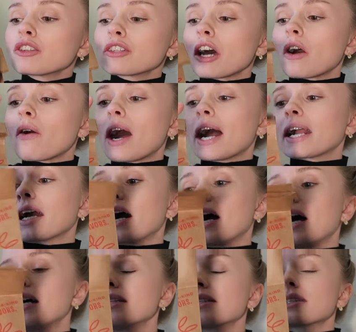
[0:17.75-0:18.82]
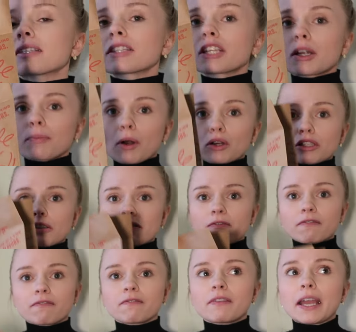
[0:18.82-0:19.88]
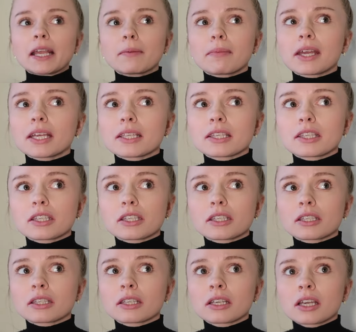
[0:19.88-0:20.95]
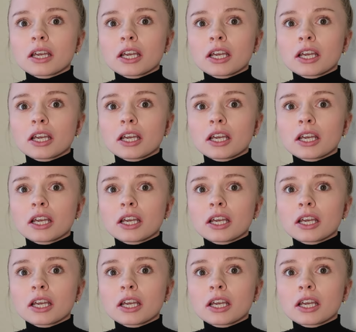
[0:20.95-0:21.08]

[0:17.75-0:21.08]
So I got their most famous